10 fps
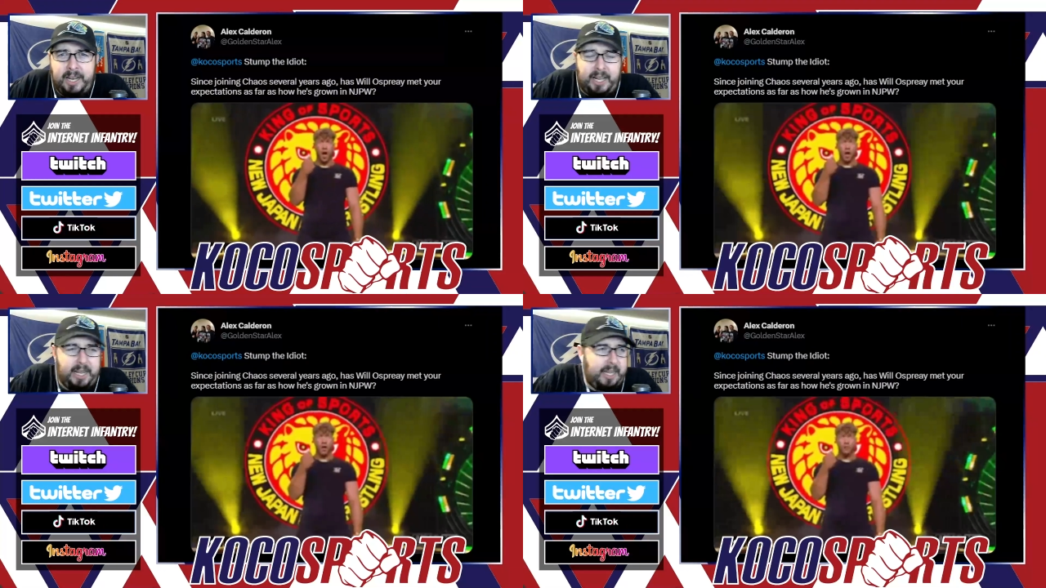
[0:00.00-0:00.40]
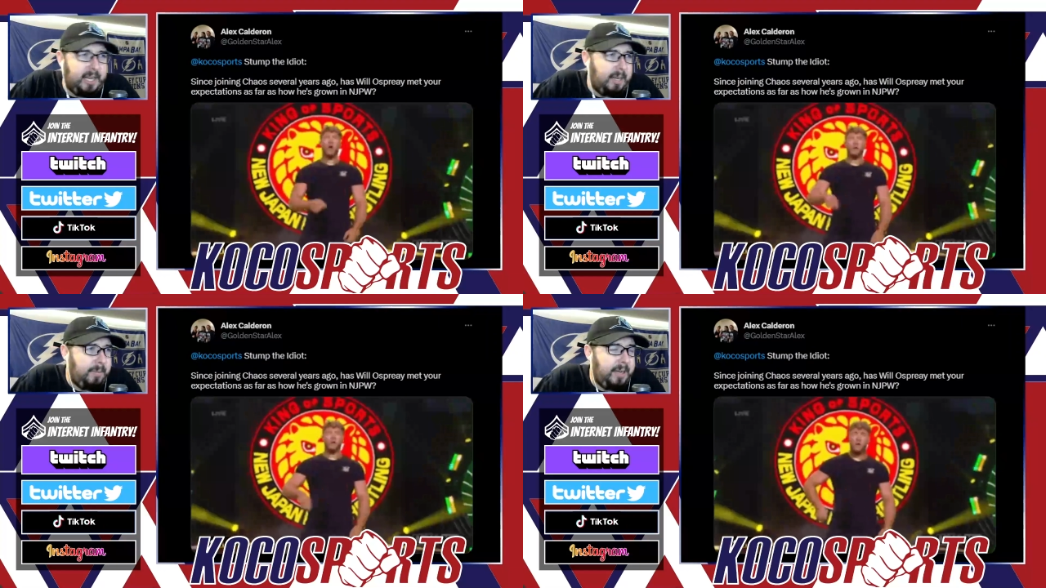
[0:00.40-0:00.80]

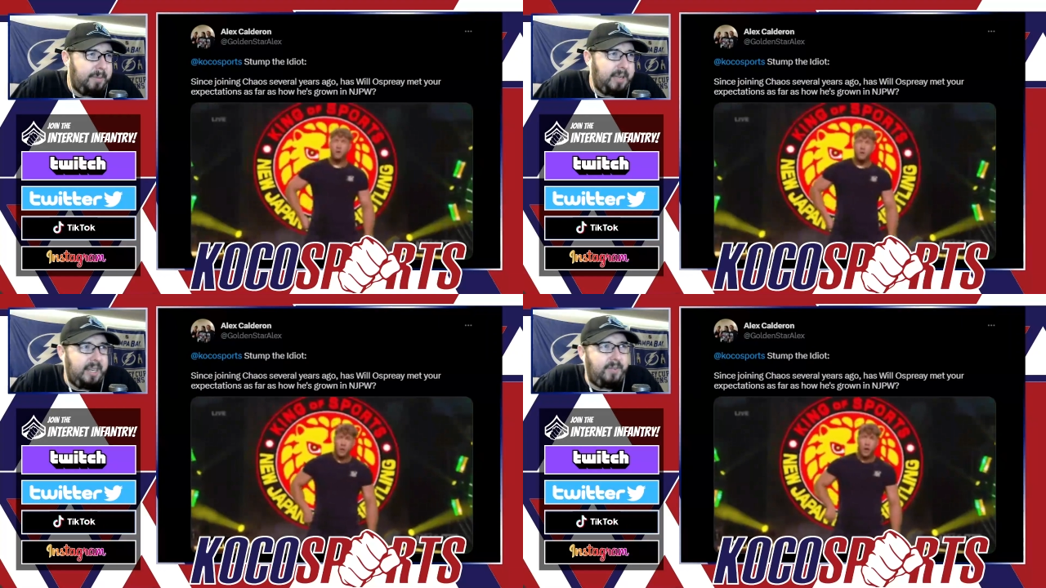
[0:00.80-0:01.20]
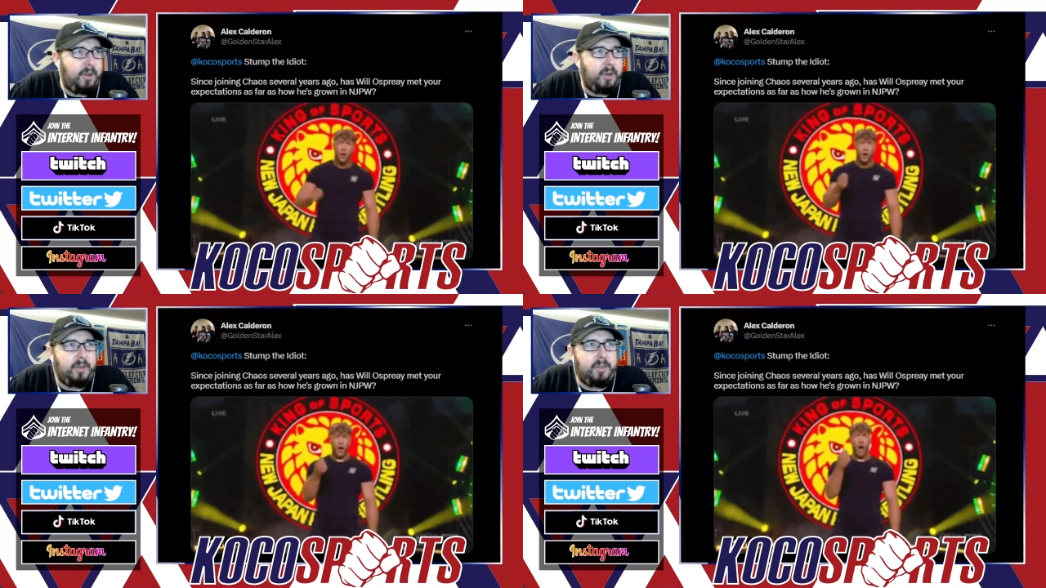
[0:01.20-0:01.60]

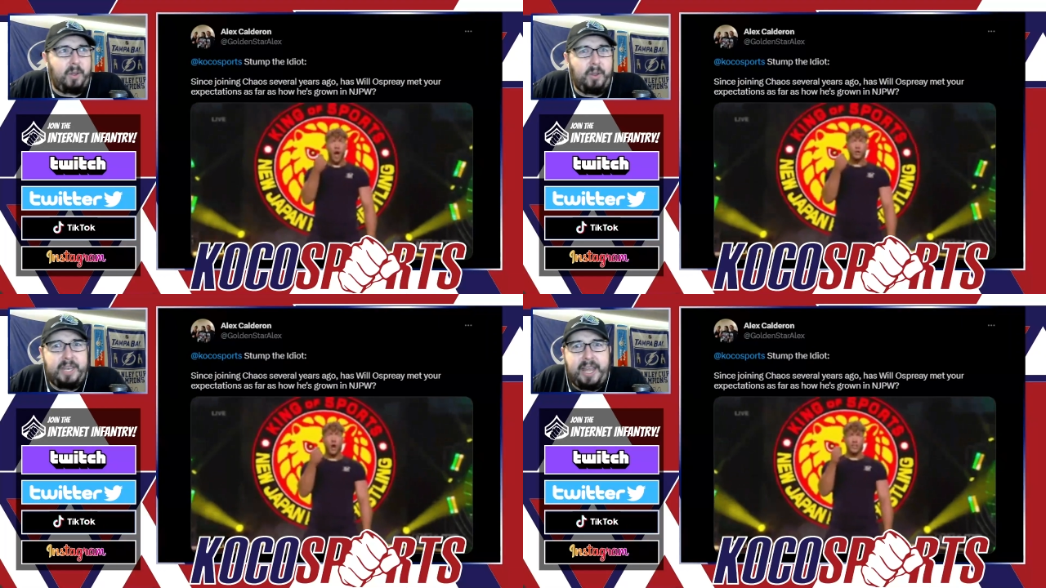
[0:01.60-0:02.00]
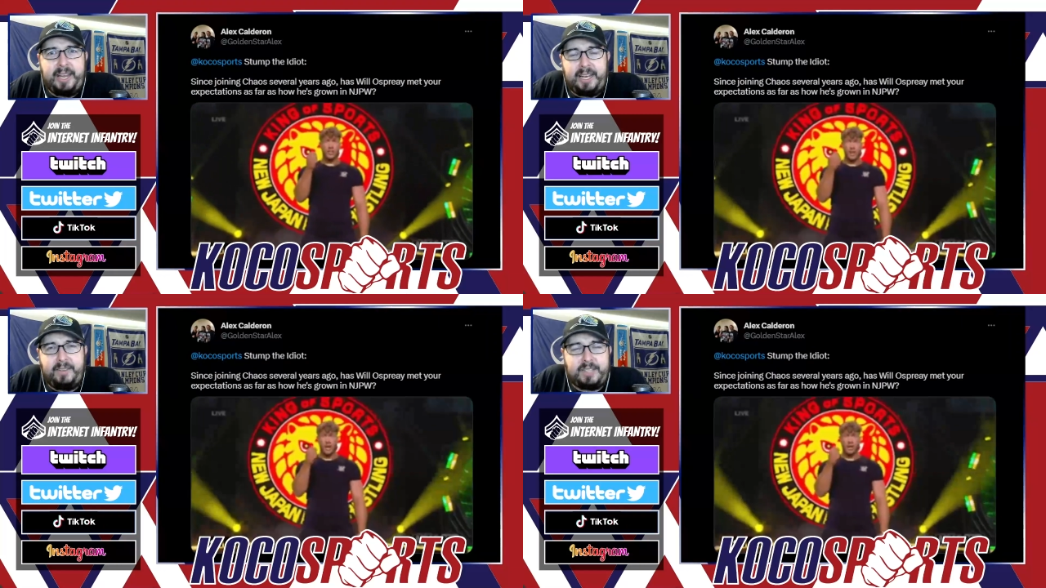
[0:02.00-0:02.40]
The only
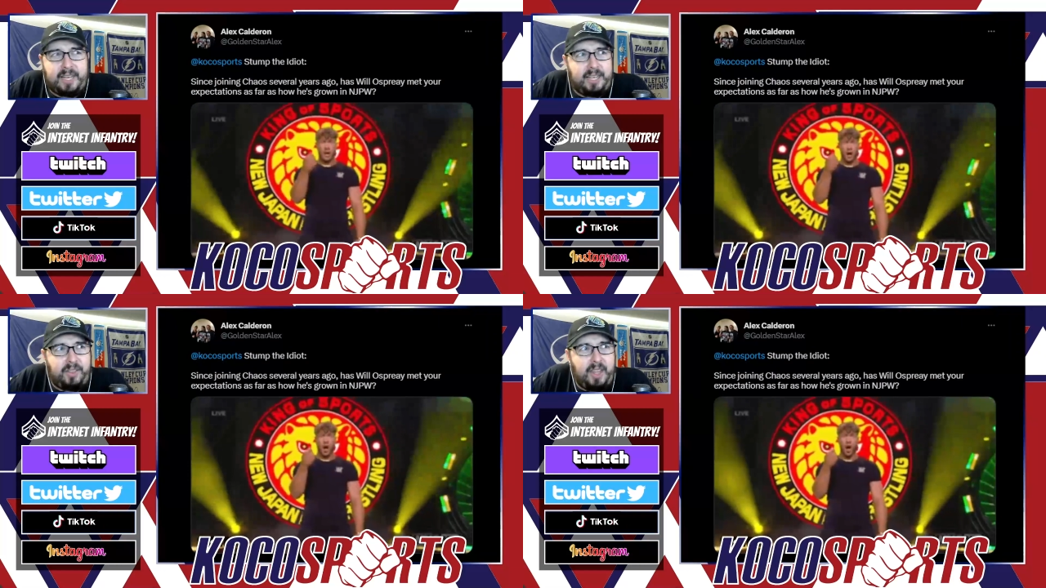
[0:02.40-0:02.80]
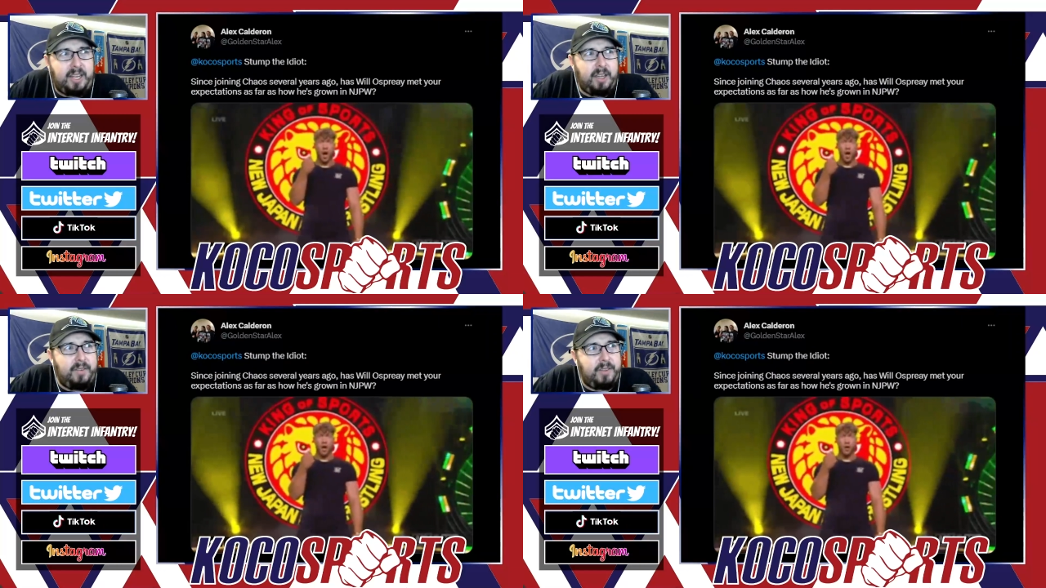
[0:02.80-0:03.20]
negatives I can
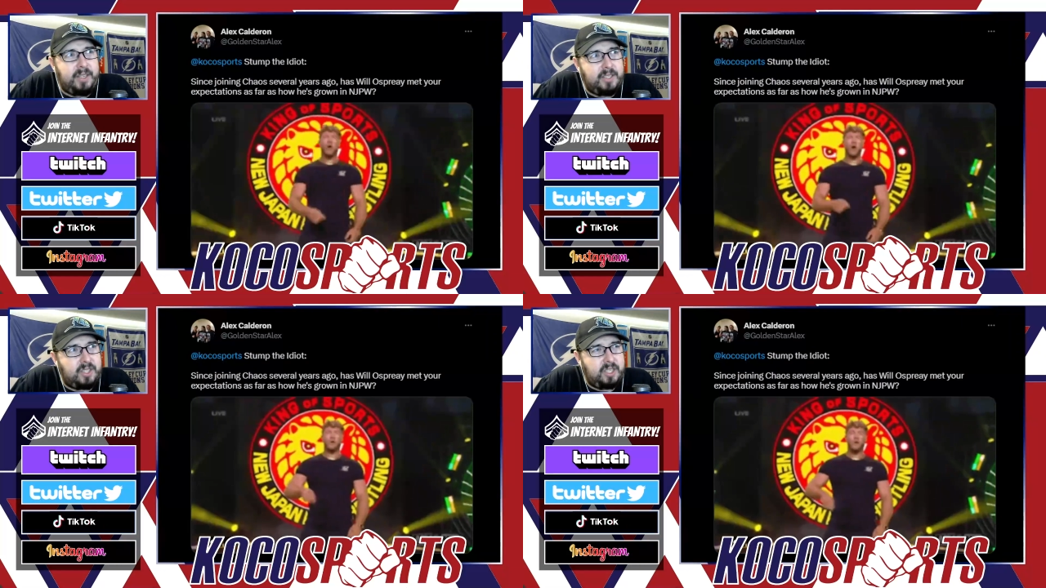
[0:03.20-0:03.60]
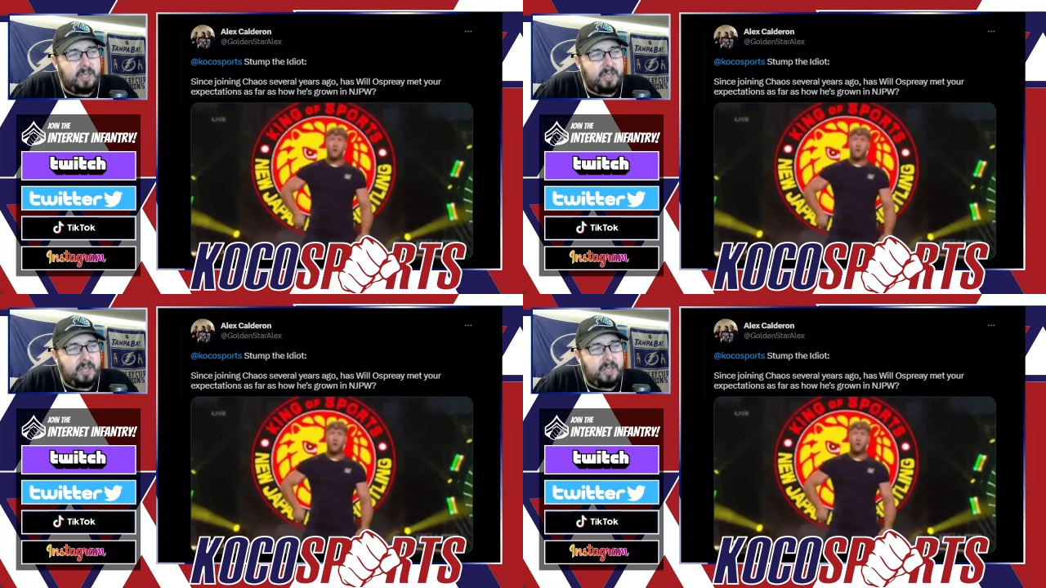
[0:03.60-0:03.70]
think of is,